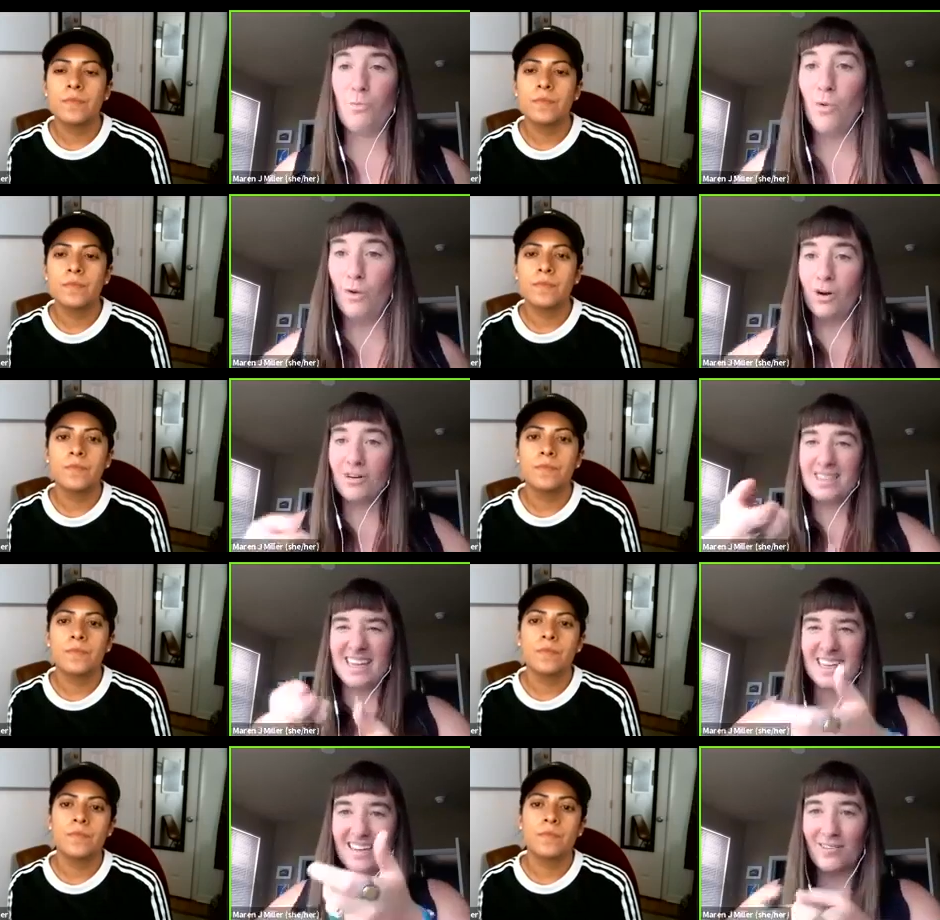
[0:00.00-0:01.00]
Speaker 1: more it's like
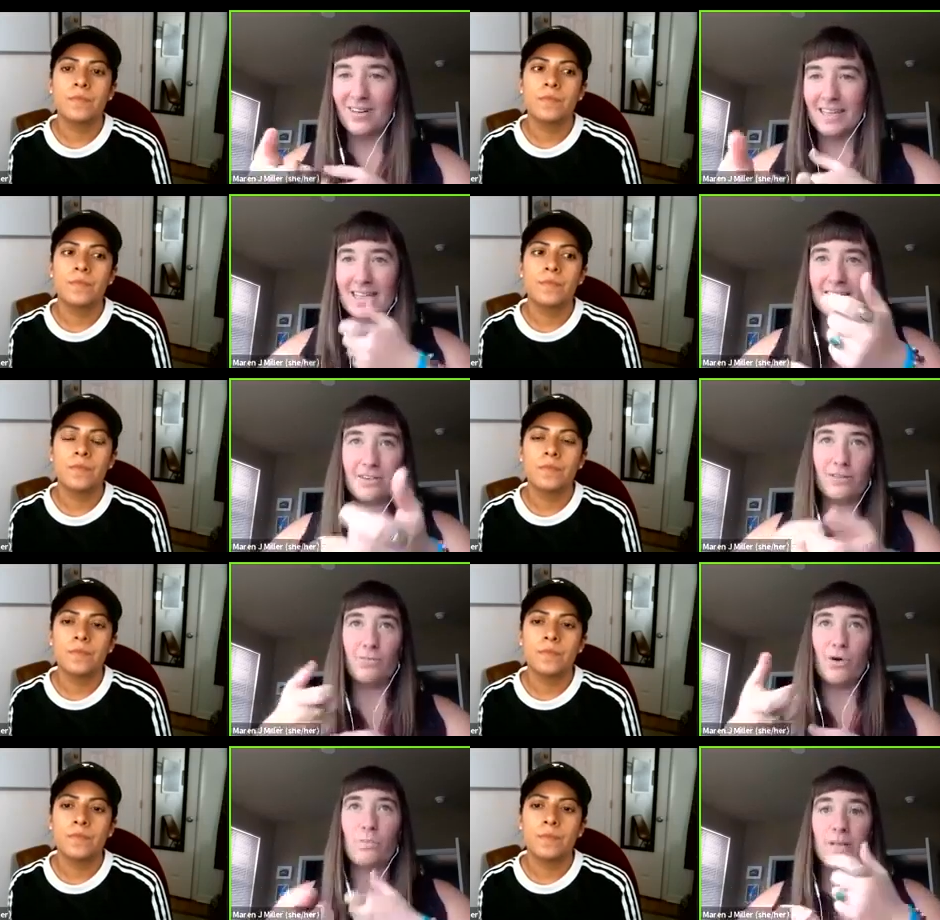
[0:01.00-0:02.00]
a we're like a little
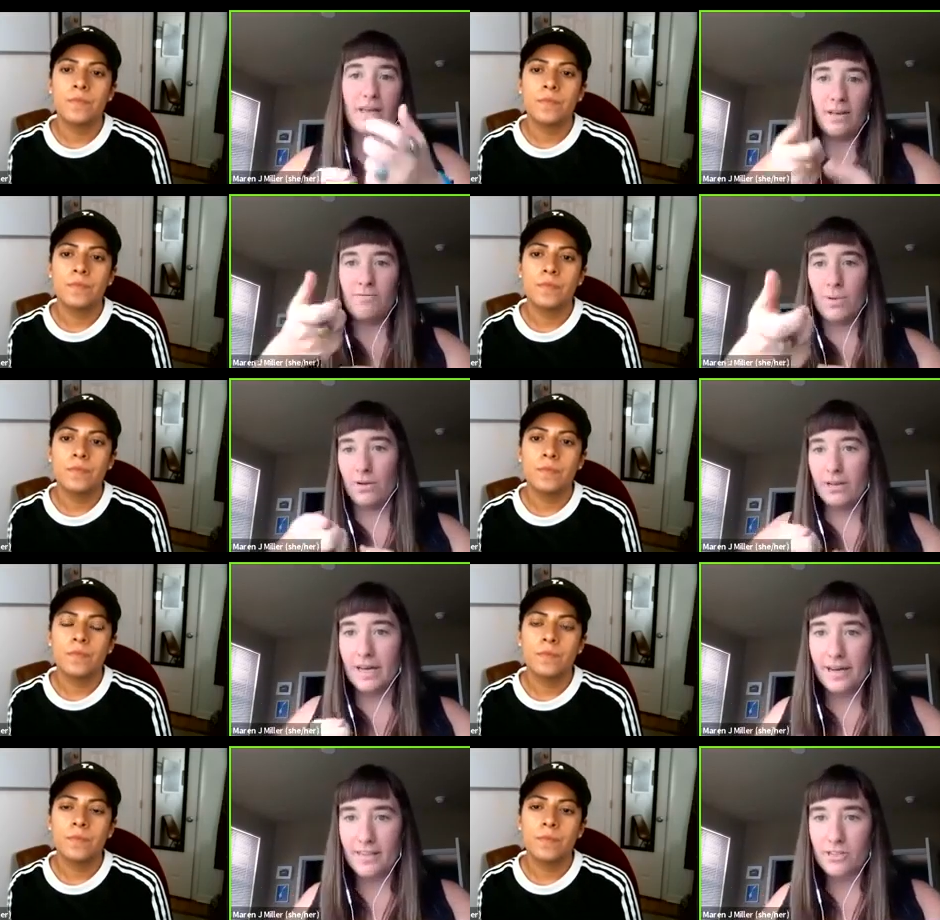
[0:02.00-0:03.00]
rope like i've pulled
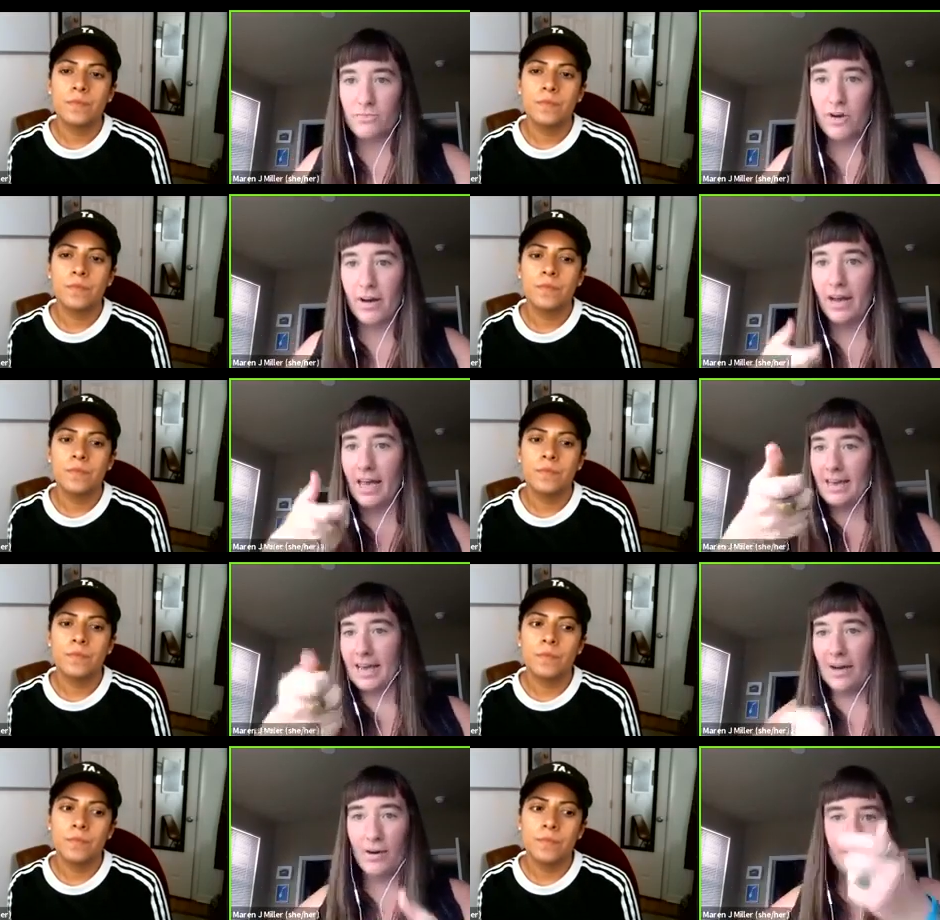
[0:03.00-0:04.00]
on this rug and
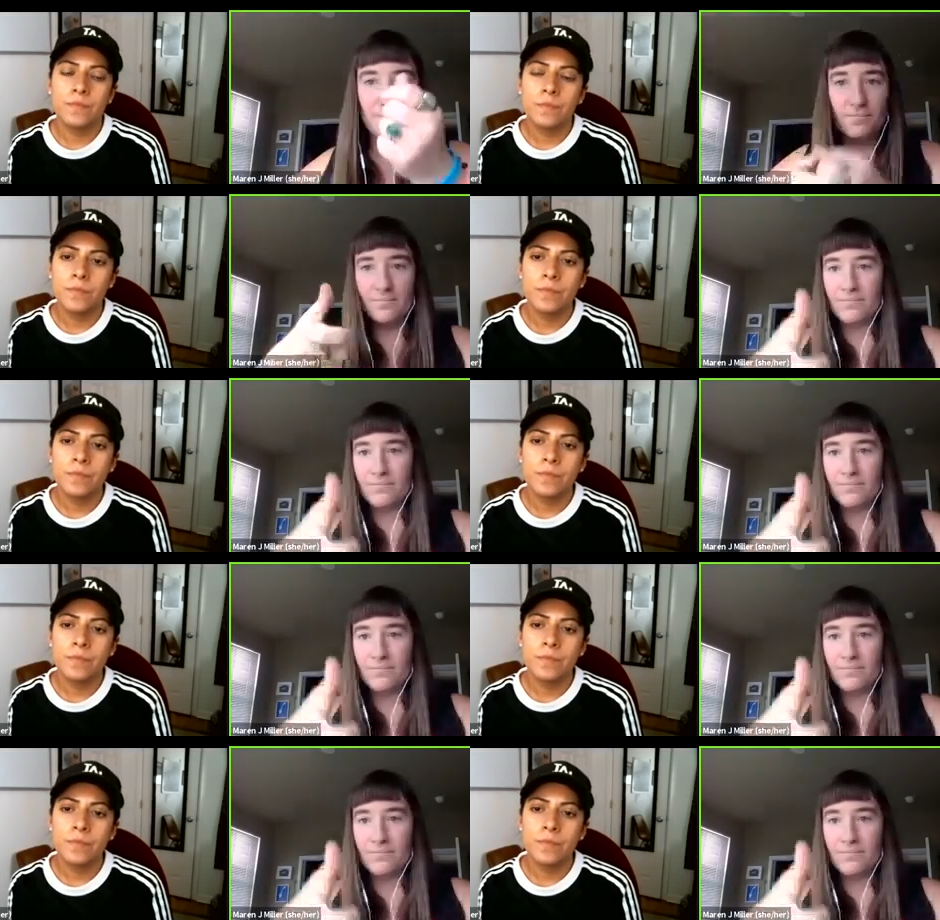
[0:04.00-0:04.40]
now i'm